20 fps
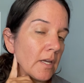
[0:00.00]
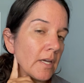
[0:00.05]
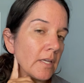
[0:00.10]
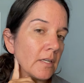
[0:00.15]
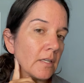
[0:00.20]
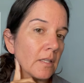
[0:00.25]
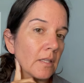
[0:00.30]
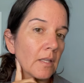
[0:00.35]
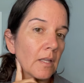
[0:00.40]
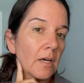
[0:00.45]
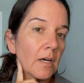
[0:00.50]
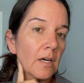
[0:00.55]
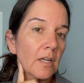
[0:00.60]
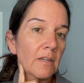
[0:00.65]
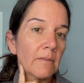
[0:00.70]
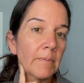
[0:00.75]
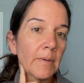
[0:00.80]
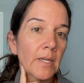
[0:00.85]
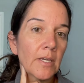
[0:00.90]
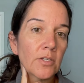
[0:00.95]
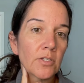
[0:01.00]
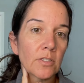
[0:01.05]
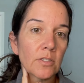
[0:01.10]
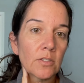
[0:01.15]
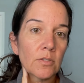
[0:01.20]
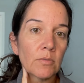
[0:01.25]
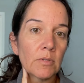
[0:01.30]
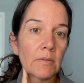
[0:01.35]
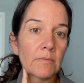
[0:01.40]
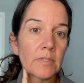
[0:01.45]
And a lot of patients
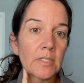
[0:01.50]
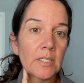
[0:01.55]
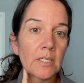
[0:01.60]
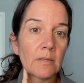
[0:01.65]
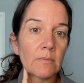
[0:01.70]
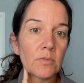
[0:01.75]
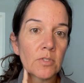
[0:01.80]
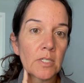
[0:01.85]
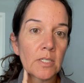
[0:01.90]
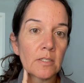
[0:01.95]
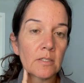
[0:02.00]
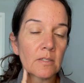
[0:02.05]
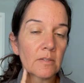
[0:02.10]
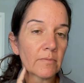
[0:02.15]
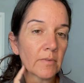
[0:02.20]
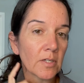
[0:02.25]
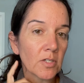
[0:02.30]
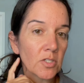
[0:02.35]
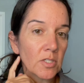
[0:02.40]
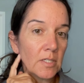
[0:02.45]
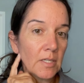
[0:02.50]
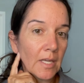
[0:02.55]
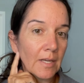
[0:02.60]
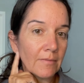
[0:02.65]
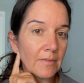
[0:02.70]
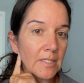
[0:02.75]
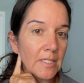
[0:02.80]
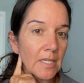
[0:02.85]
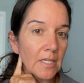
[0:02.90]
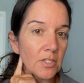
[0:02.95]
who have TMJ dysfunction
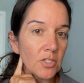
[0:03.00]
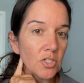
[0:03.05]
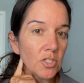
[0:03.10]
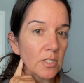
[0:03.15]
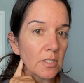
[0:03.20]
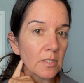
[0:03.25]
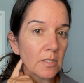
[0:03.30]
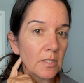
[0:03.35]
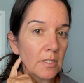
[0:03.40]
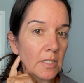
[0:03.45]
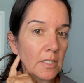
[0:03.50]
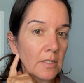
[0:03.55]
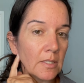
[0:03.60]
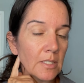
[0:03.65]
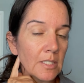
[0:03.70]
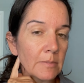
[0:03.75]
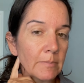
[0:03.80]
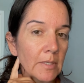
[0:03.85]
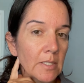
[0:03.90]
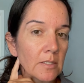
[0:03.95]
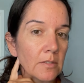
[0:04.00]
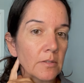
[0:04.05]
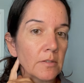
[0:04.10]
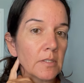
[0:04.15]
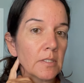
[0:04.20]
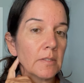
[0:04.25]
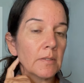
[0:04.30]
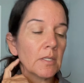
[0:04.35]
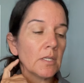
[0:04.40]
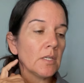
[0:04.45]
have tension in these
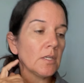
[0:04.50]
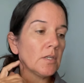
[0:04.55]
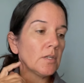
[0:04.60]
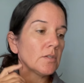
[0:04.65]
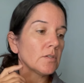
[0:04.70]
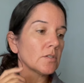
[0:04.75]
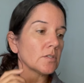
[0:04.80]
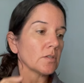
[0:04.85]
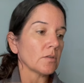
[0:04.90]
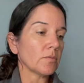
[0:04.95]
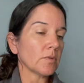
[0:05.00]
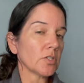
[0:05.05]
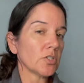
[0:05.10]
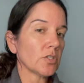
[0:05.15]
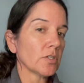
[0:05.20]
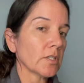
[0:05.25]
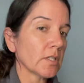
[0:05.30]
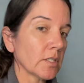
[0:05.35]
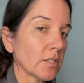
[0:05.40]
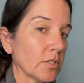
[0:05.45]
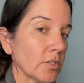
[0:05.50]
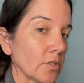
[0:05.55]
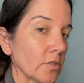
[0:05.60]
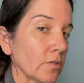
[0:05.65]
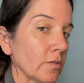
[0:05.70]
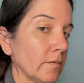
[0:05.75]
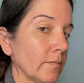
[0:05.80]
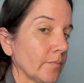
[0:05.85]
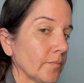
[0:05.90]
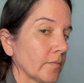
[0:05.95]
muscles. So what you're going to
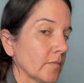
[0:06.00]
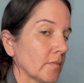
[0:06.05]
do